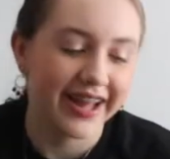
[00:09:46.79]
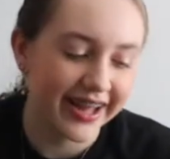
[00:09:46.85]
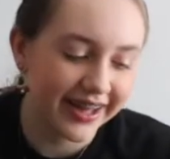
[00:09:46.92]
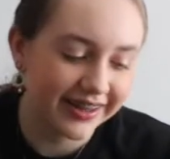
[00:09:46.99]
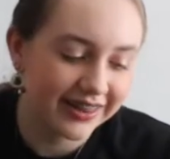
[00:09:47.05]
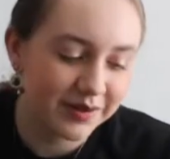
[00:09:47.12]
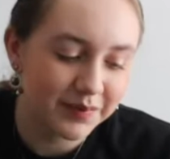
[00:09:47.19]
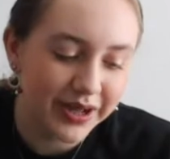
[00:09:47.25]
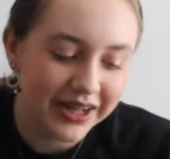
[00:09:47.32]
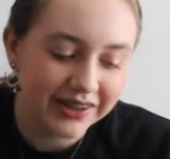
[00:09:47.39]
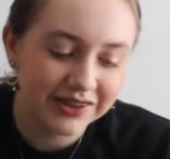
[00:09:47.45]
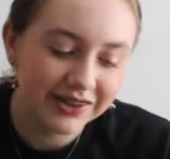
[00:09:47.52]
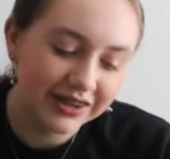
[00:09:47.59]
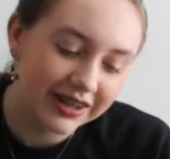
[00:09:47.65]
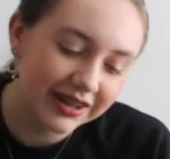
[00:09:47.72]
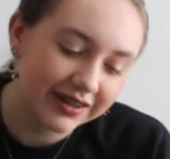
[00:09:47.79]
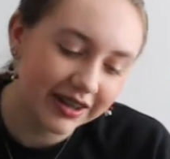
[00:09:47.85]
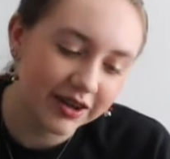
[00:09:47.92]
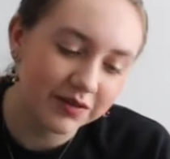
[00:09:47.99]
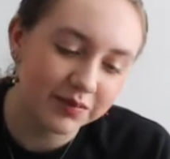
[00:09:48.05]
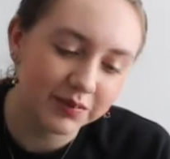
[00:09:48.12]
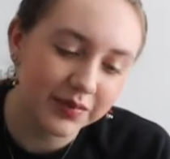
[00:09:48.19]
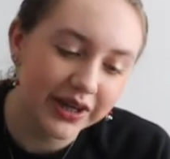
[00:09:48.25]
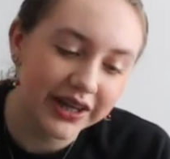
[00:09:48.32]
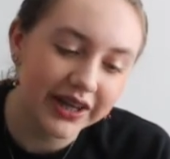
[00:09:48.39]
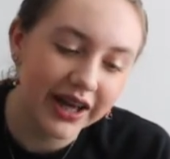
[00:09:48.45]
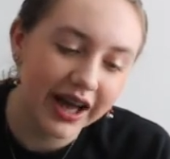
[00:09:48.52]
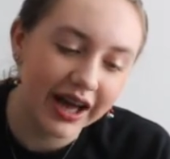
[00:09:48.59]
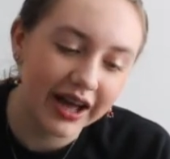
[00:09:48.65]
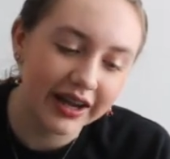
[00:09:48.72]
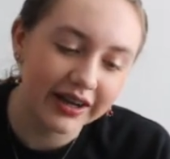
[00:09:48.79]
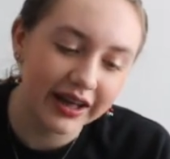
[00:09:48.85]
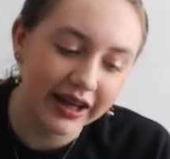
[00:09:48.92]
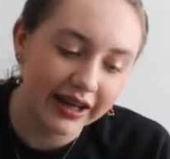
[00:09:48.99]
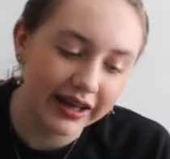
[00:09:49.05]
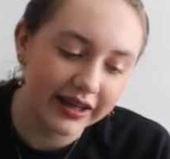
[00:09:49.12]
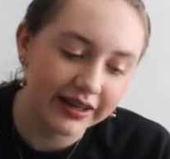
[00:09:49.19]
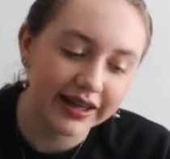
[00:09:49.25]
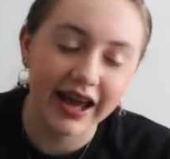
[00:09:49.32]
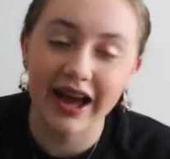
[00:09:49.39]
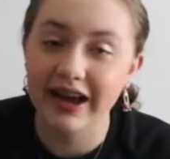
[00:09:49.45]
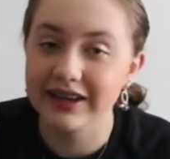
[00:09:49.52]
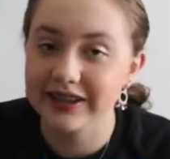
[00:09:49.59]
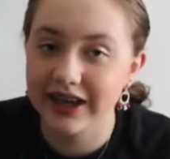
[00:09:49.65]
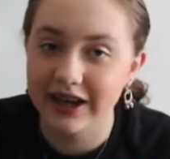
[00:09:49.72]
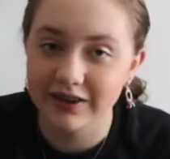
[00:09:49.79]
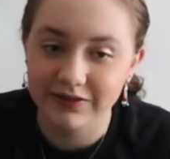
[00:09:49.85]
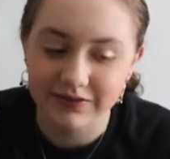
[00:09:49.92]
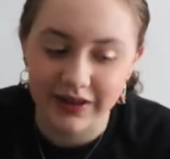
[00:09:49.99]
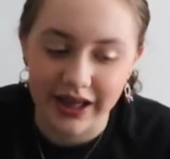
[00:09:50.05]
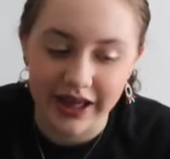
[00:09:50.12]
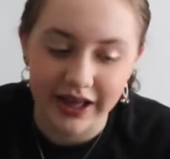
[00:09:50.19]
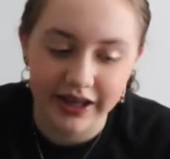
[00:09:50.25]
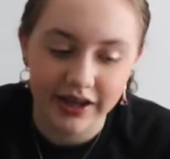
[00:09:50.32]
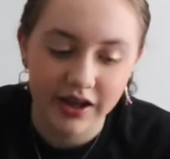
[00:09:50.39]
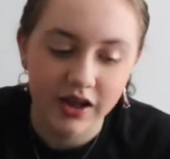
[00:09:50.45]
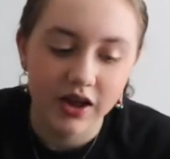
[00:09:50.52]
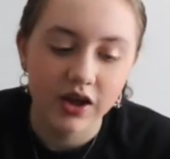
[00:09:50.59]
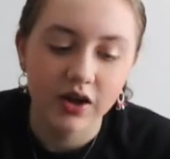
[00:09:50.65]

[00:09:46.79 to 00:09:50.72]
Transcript: And the picture is of me at a cat cafe